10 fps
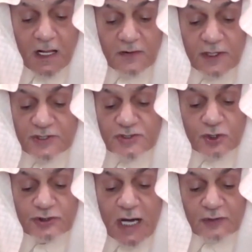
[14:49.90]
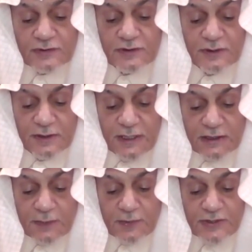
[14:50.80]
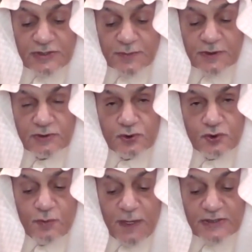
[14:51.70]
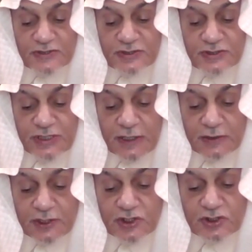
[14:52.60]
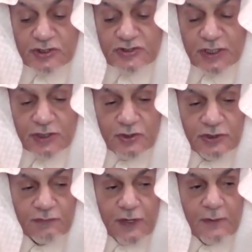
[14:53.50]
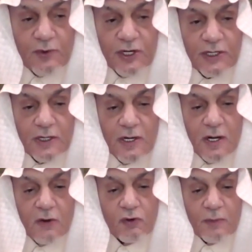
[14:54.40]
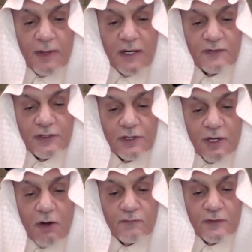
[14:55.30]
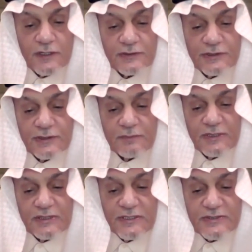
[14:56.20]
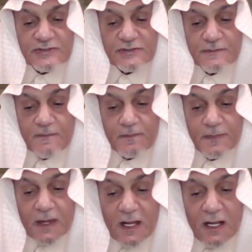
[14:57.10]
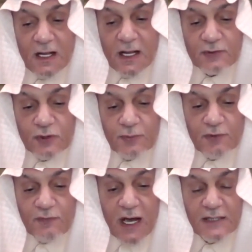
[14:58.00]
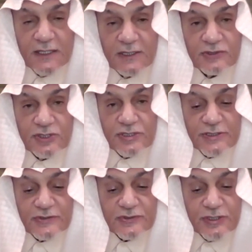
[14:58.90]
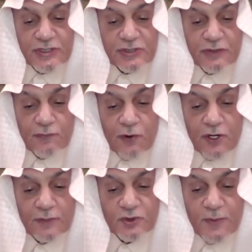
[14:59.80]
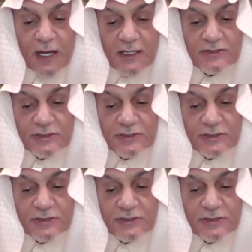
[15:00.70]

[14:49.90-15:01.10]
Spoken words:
There is no doubt that a principled, rule-based regional security framework will benefit the conflict-ridden Middle East. It will provide an indigenous regional forum to manage